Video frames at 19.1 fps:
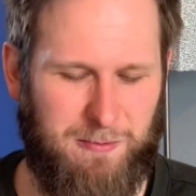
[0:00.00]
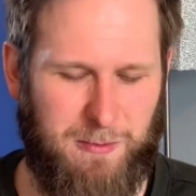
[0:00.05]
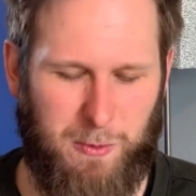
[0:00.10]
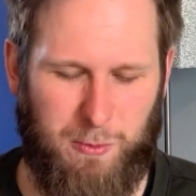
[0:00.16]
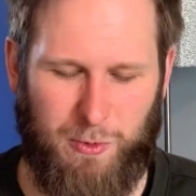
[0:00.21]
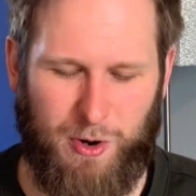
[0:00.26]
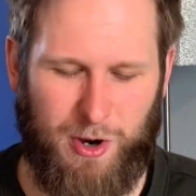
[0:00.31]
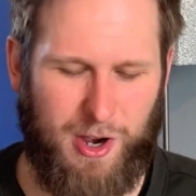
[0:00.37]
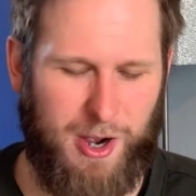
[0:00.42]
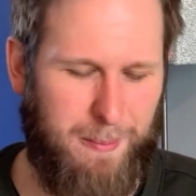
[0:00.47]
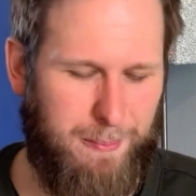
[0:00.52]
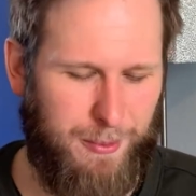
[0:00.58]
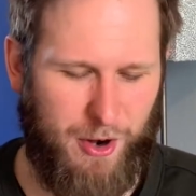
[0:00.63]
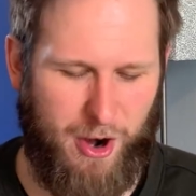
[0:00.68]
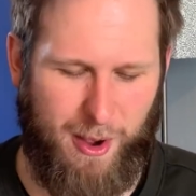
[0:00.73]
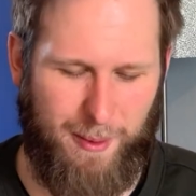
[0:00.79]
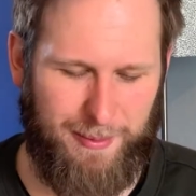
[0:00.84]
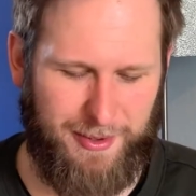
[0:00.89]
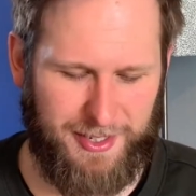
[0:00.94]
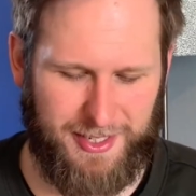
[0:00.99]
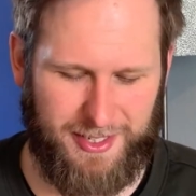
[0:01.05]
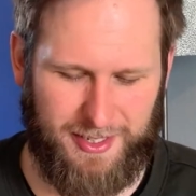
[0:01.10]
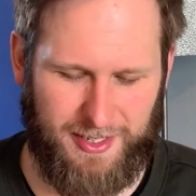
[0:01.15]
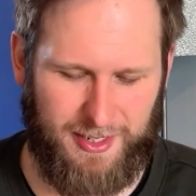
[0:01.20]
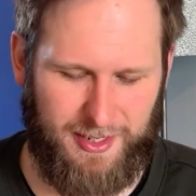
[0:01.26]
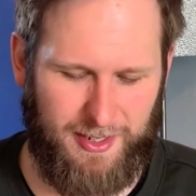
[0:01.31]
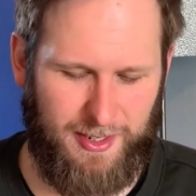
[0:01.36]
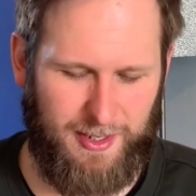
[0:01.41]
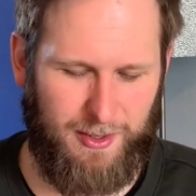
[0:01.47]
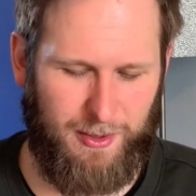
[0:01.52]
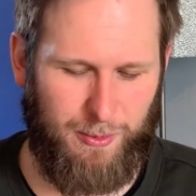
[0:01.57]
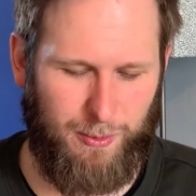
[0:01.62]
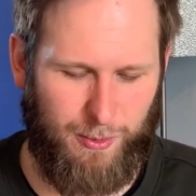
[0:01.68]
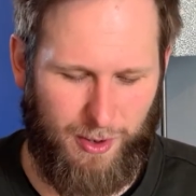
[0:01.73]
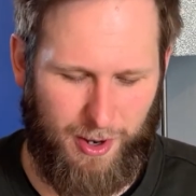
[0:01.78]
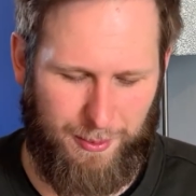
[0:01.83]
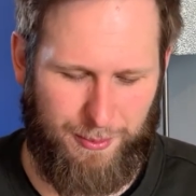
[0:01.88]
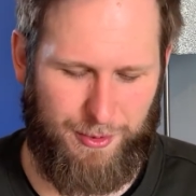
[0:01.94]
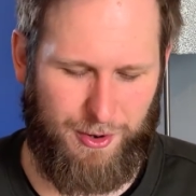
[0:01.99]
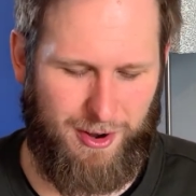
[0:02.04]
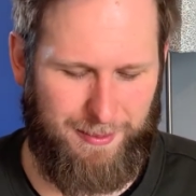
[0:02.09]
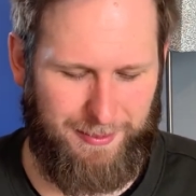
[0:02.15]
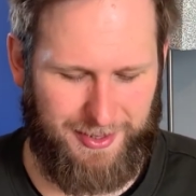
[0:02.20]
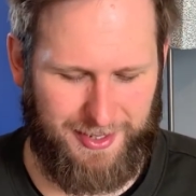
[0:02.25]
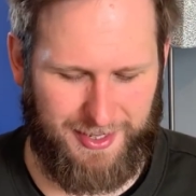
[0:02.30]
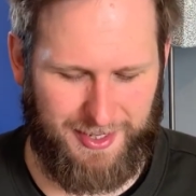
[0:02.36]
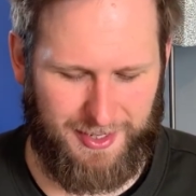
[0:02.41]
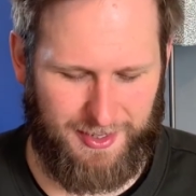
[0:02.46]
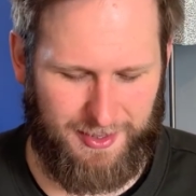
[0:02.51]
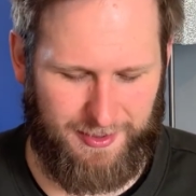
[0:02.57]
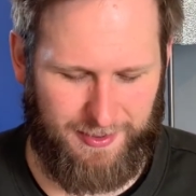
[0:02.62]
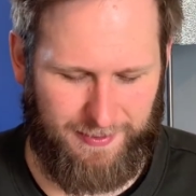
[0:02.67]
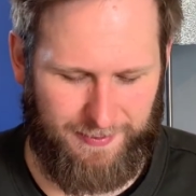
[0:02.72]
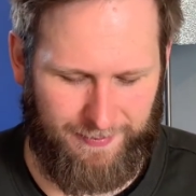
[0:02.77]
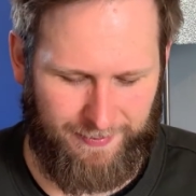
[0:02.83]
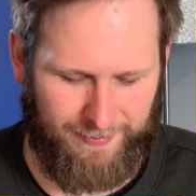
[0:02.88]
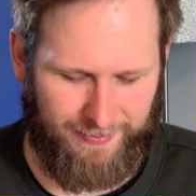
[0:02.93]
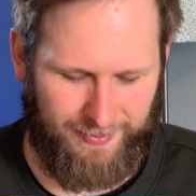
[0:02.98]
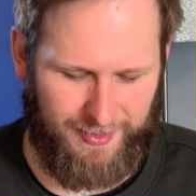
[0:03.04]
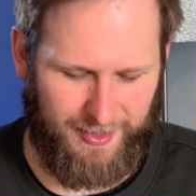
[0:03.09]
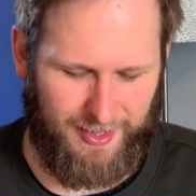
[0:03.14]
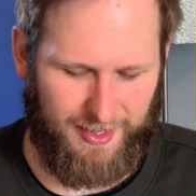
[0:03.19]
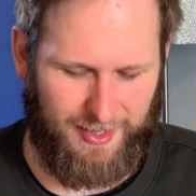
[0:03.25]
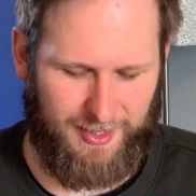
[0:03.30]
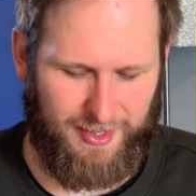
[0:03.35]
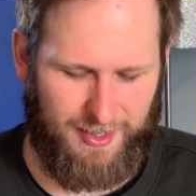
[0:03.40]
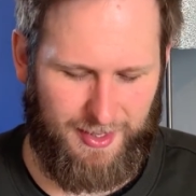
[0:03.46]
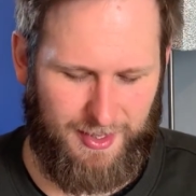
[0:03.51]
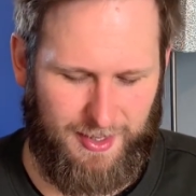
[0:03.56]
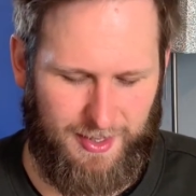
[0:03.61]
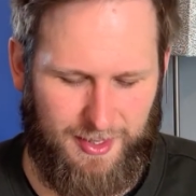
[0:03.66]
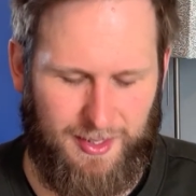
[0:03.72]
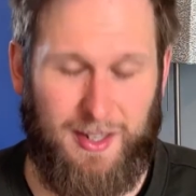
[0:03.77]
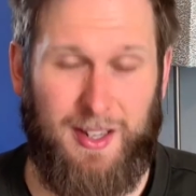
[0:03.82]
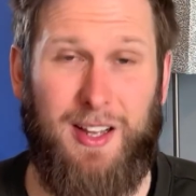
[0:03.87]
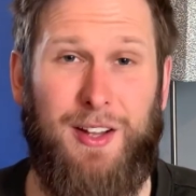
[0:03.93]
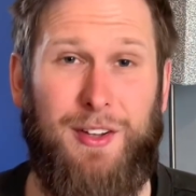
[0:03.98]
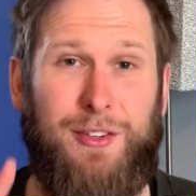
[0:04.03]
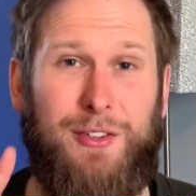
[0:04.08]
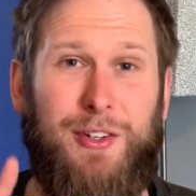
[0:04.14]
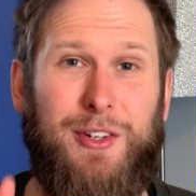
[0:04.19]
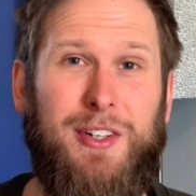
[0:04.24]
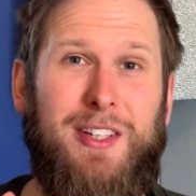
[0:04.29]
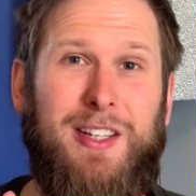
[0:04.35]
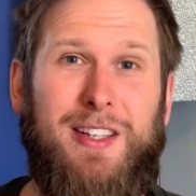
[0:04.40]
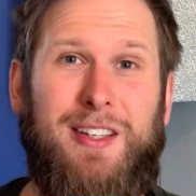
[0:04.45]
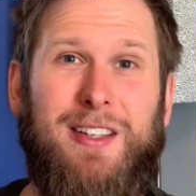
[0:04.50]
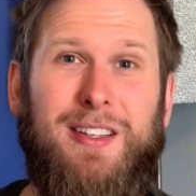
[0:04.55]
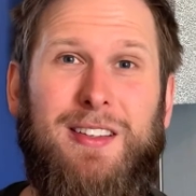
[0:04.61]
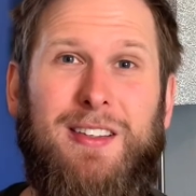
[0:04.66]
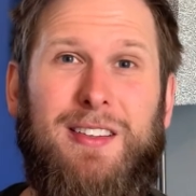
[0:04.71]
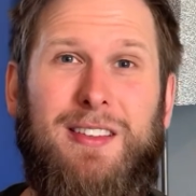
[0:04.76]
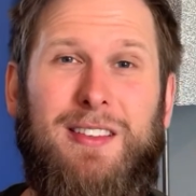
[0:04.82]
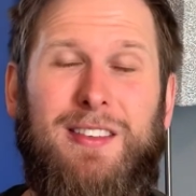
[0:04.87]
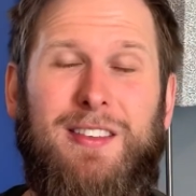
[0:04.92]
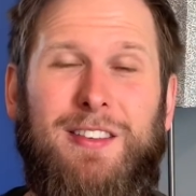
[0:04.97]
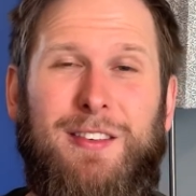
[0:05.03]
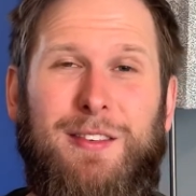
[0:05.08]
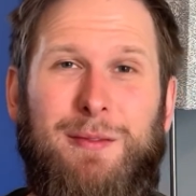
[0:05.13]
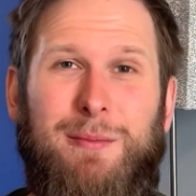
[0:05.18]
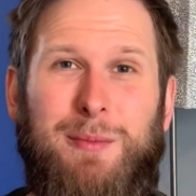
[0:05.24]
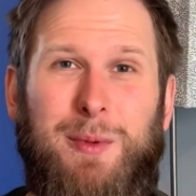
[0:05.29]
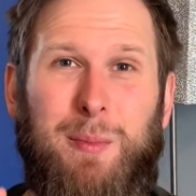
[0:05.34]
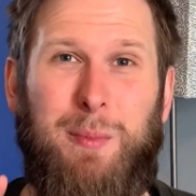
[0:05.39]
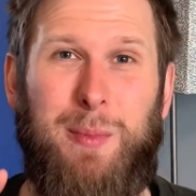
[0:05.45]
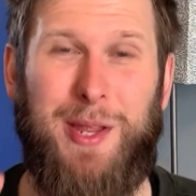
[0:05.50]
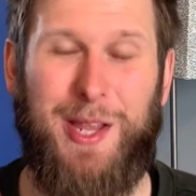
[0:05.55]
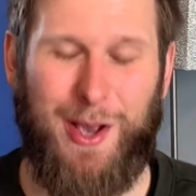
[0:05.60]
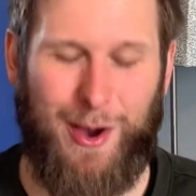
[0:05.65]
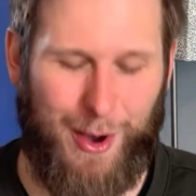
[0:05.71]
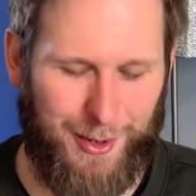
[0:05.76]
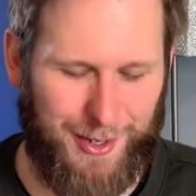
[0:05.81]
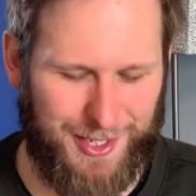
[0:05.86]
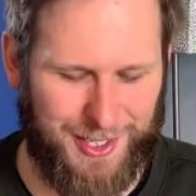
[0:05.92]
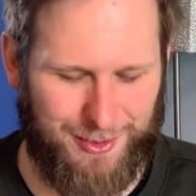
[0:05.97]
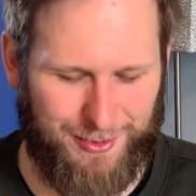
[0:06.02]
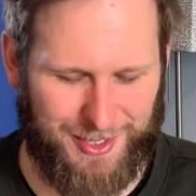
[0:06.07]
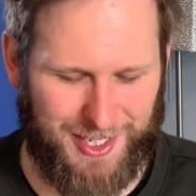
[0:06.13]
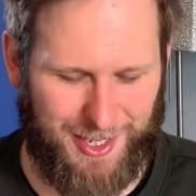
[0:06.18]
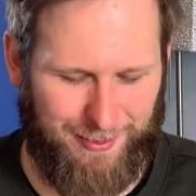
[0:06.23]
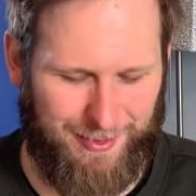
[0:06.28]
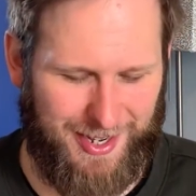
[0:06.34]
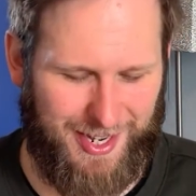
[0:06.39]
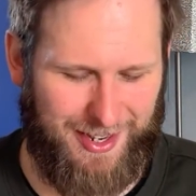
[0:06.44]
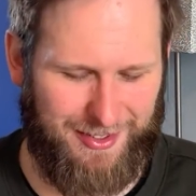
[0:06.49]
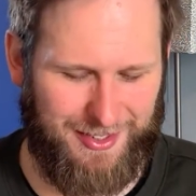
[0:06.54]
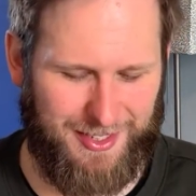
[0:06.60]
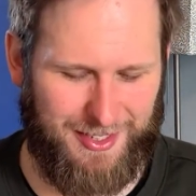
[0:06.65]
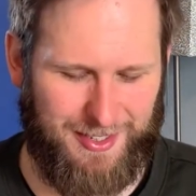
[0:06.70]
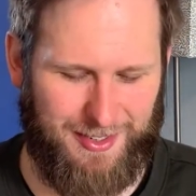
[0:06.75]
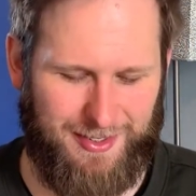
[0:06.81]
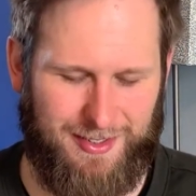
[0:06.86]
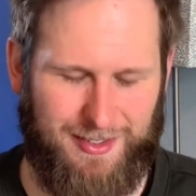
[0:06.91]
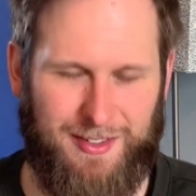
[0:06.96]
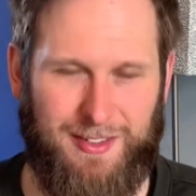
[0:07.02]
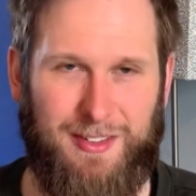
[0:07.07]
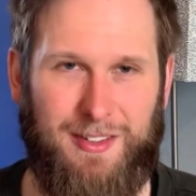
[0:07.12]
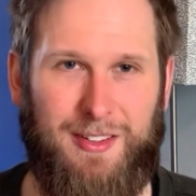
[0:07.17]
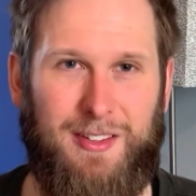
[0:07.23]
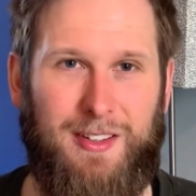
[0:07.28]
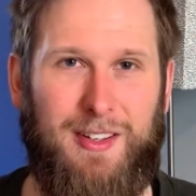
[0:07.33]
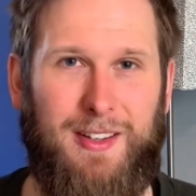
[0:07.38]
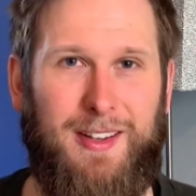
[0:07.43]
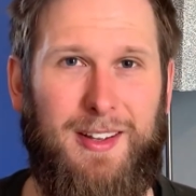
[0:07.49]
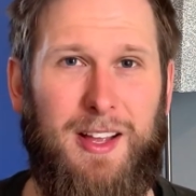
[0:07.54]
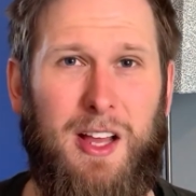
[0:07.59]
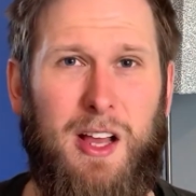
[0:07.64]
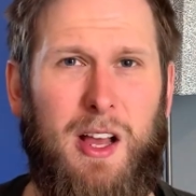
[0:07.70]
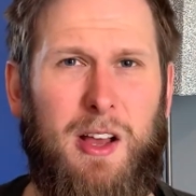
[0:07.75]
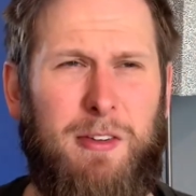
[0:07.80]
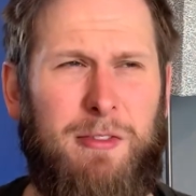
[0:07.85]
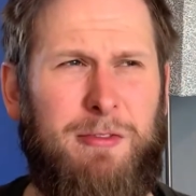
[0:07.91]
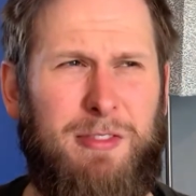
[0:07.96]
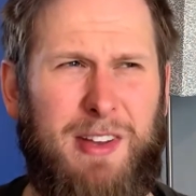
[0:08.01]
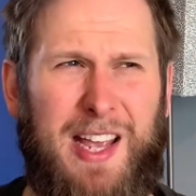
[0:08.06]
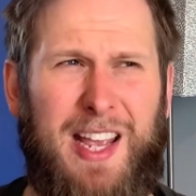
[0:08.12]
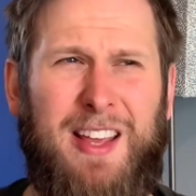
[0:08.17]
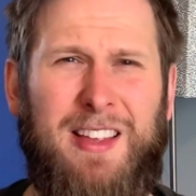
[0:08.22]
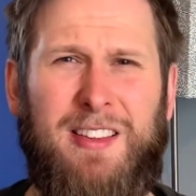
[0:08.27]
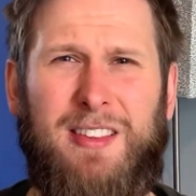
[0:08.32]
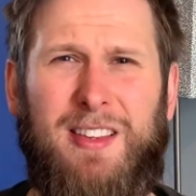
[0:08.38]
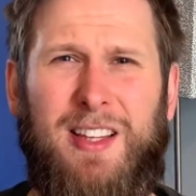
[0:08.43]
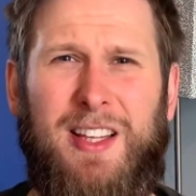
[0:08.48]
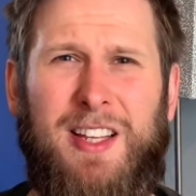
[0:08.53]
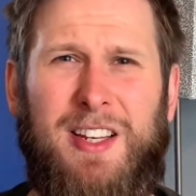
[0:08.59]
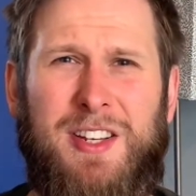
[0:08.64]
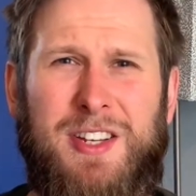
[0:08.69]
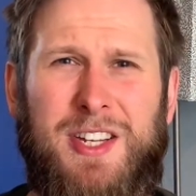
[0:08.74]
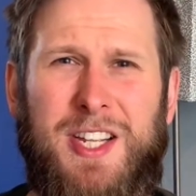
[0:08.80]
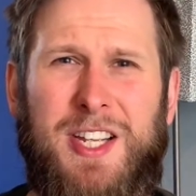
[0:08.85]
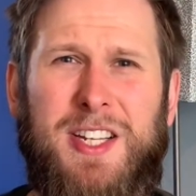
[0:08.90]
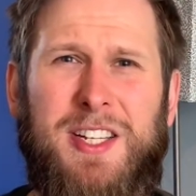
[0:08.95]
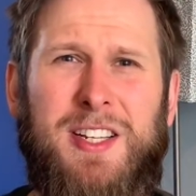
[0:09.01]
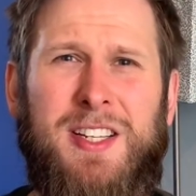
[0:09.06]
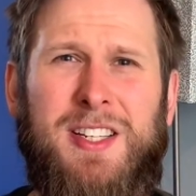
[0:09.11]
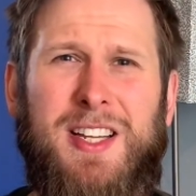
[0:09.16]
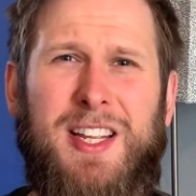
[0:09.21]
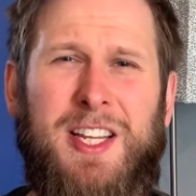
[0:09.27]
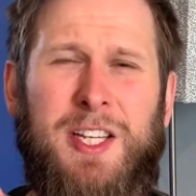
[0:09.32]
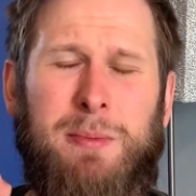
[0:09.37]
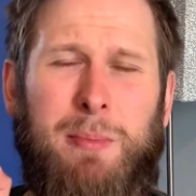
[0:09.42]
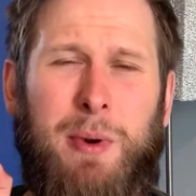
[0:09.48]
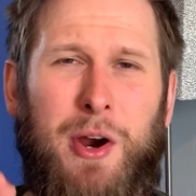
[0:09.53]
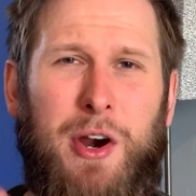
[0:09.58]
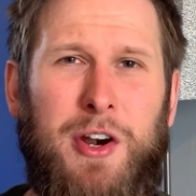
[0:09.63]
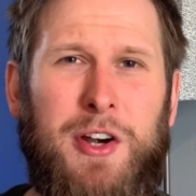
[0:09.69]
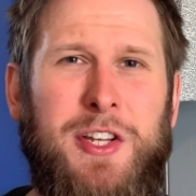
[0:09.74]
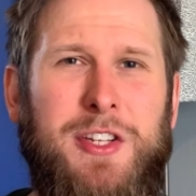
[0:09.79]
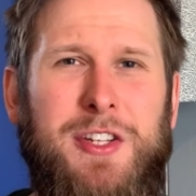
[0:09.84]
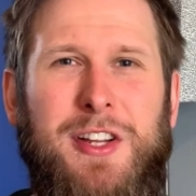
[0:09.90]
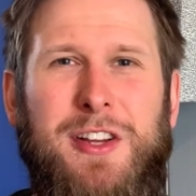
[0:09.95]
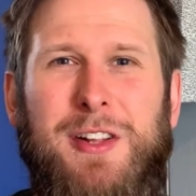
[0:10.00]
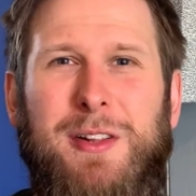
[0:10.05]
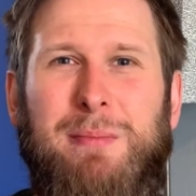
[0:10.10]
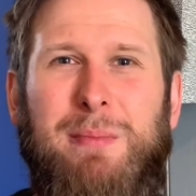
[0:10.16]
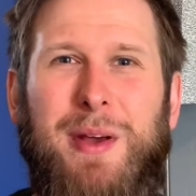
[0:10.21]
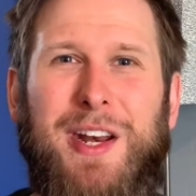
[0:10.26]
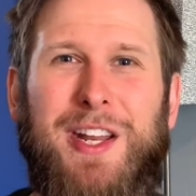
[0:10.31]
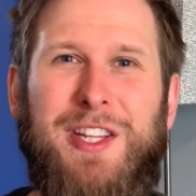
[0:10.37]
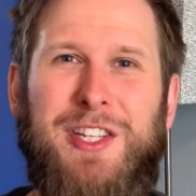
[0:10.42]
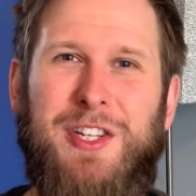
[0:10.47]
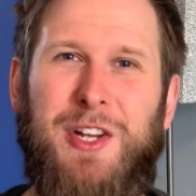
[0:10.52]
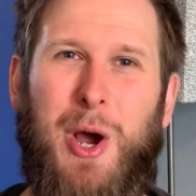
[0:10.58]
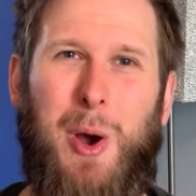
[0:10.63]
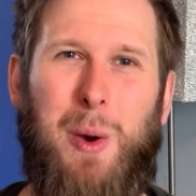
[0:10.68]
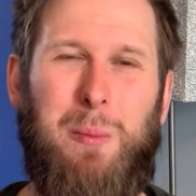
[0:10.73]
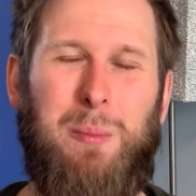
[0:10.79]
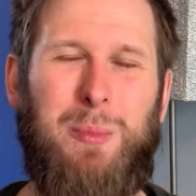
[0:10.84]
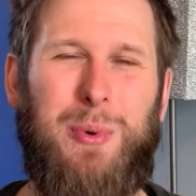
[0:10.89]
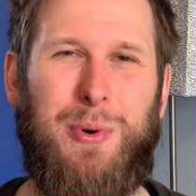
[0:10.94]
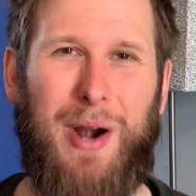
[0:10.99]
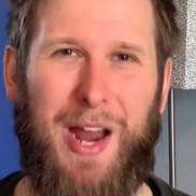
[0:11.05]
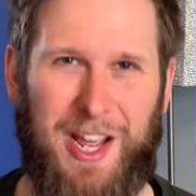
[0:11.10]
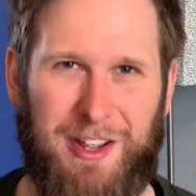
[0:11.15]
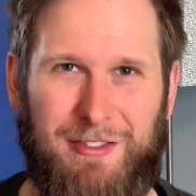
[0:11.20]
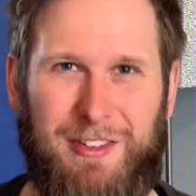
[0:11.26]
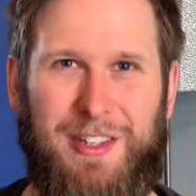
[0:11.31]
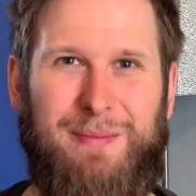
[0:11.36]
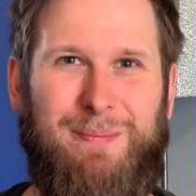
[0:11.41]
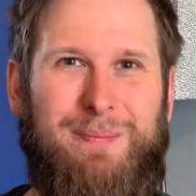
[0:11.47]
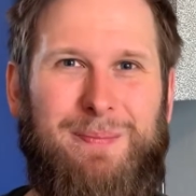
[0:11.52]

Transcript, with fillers: What a promise! What a promise. And thirdly, to be honest with someone else. Faith in Jesus is personal, but it's not private.